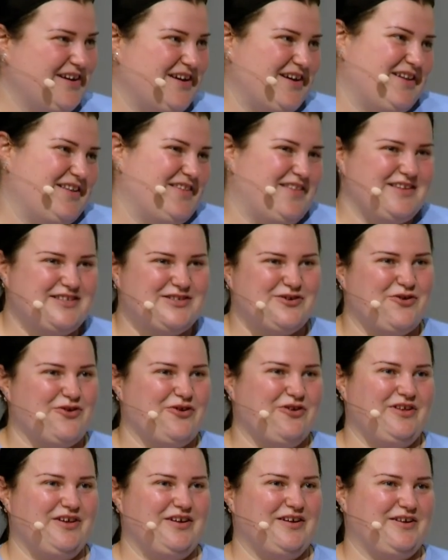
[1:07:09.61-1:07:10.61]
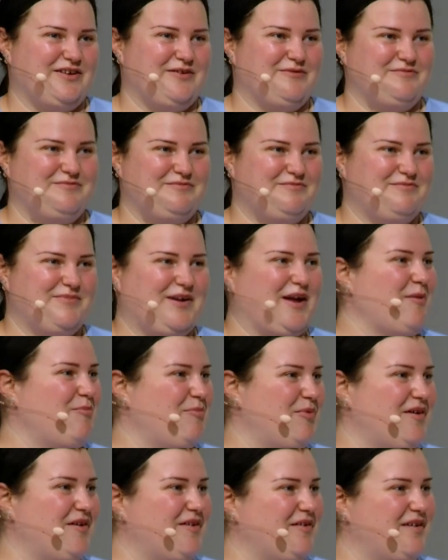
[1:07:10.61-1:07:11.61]
and this girl, uh,
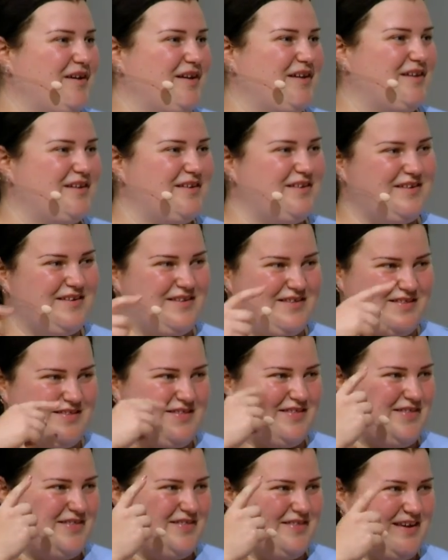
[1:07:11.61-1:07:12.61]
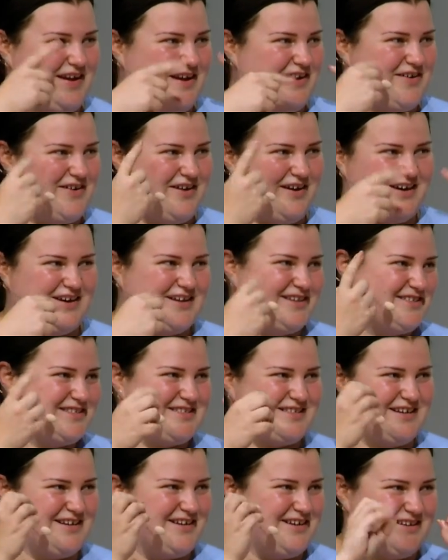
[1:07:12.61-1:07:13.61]
happy, and their
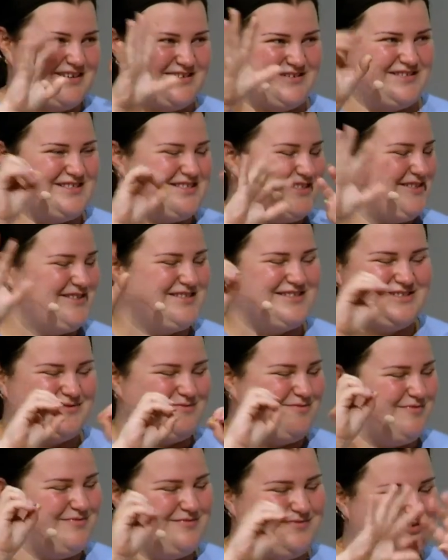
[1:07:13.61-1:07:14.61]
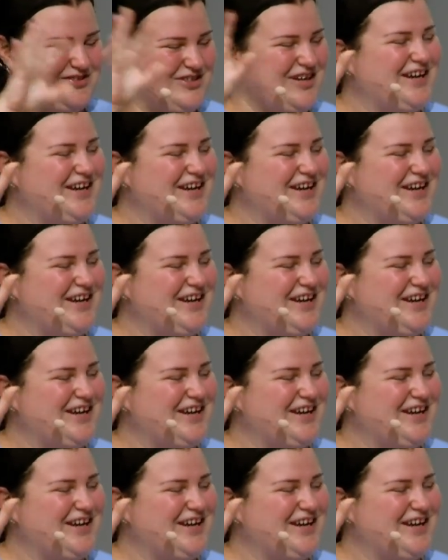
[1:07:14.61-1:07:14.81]
eyes are shining,